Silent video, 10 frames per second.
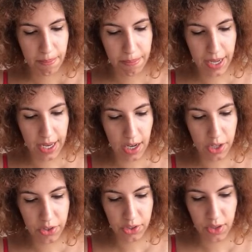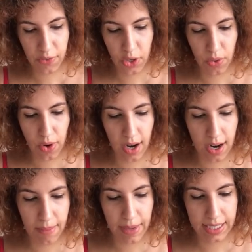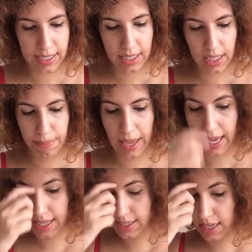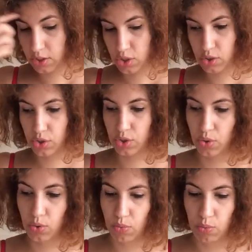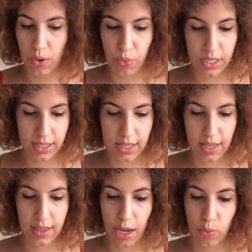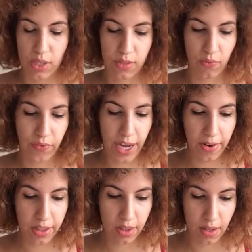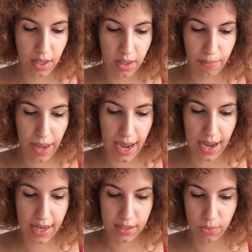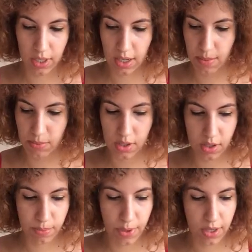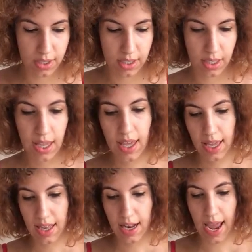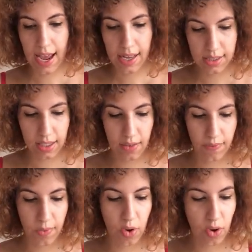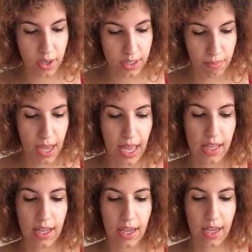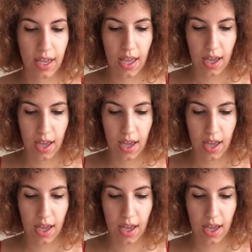But others of you are basically paying attention to what was done that wasn't fair in the past when it comes to this person, and asking for or demanding